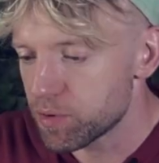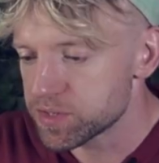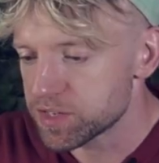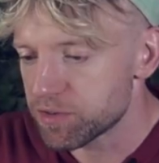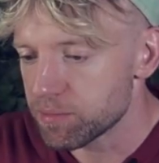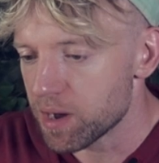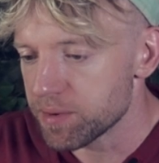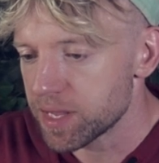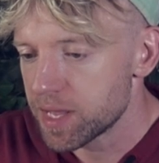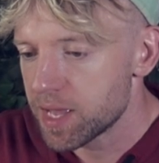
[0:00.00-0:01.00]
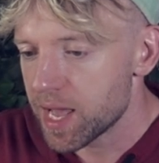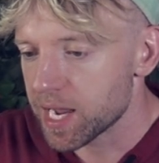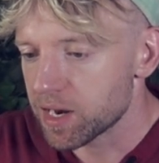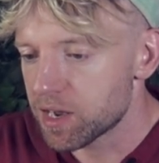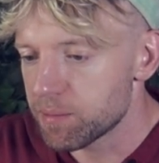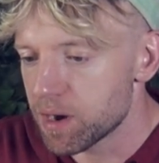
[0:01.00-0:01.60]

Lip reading: pause this for a moment. I'm going to come